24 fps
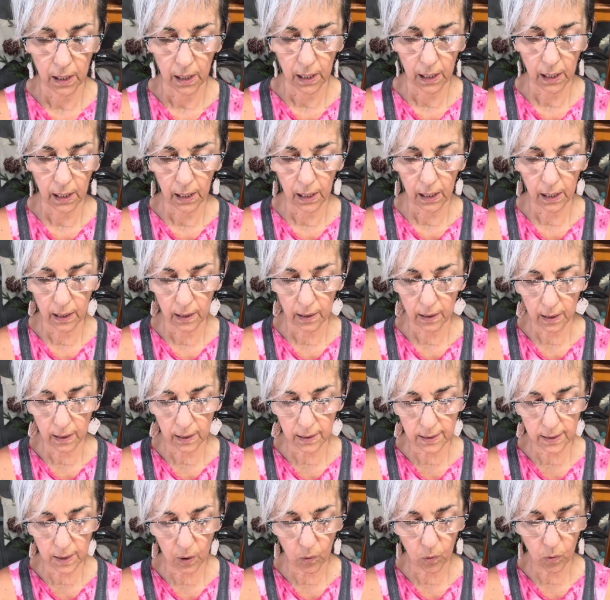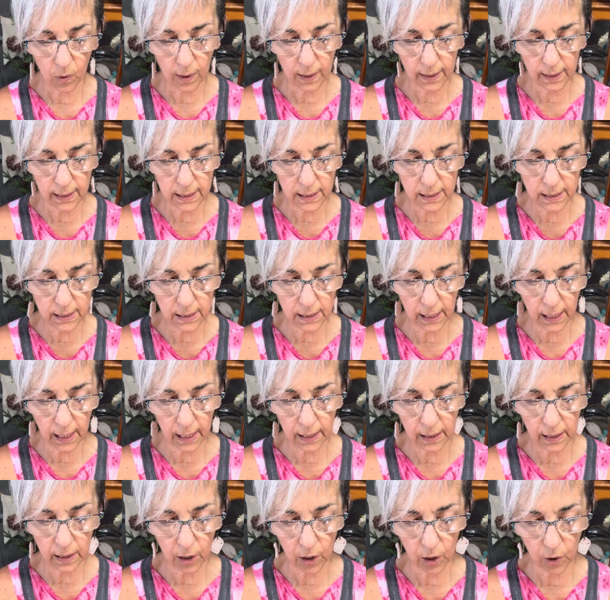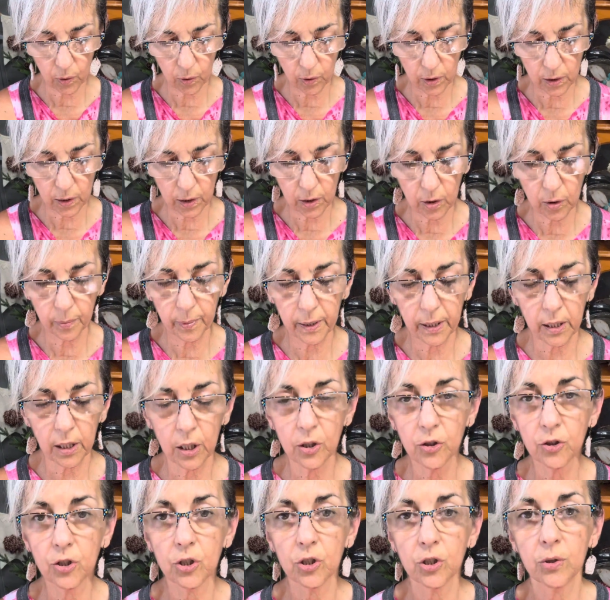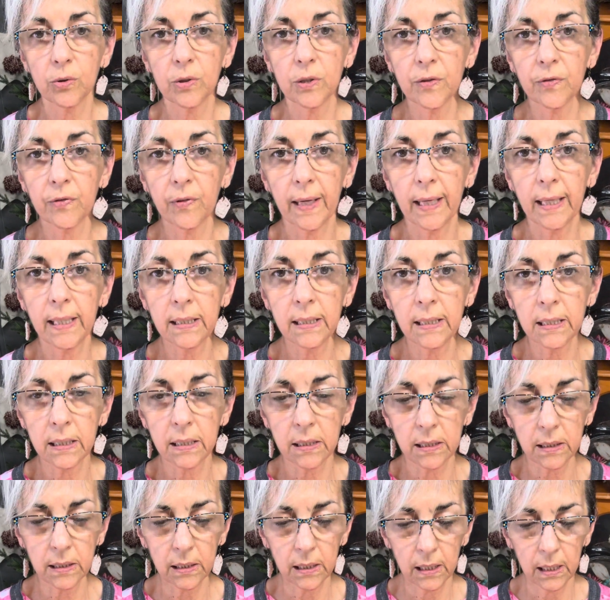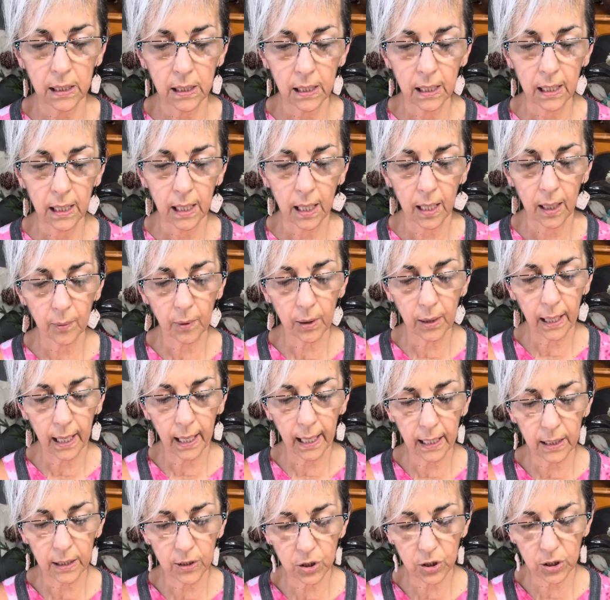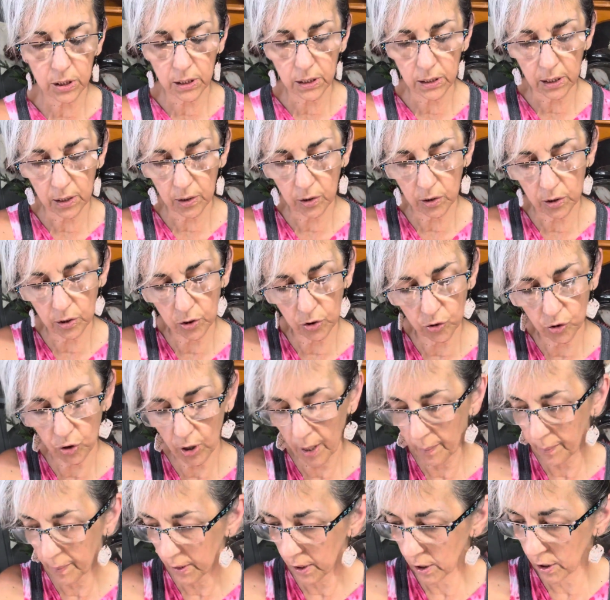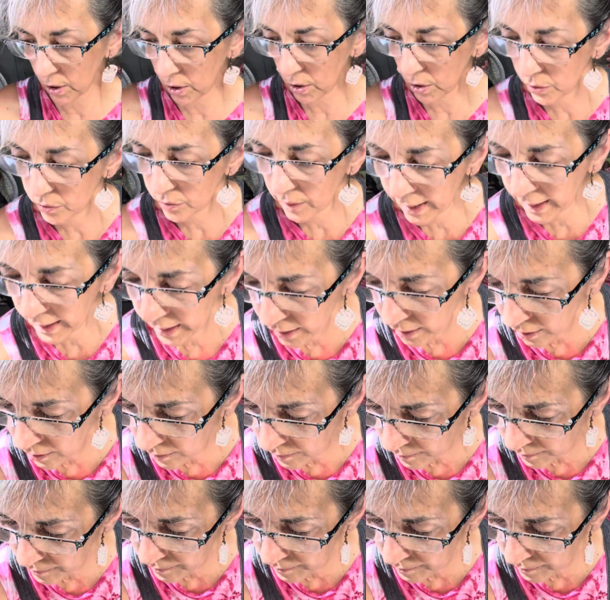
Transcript: And because I want this to kind of go a little bit closer to his face, I'm going to add just another little drop of glue right here.